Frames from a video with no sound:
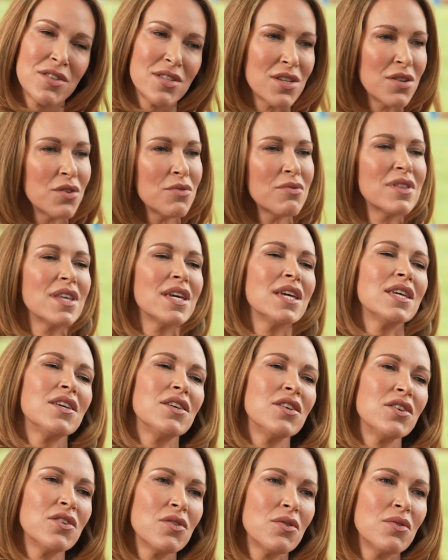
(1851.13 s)
So thank
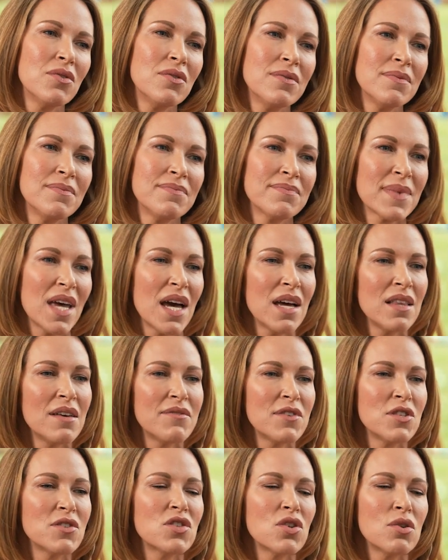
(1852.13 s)
you. I love
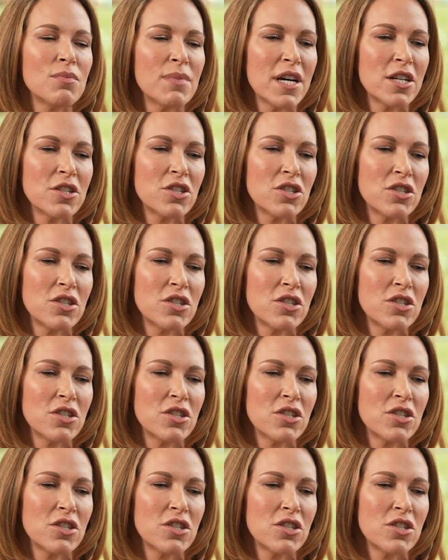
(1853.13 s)
you so much.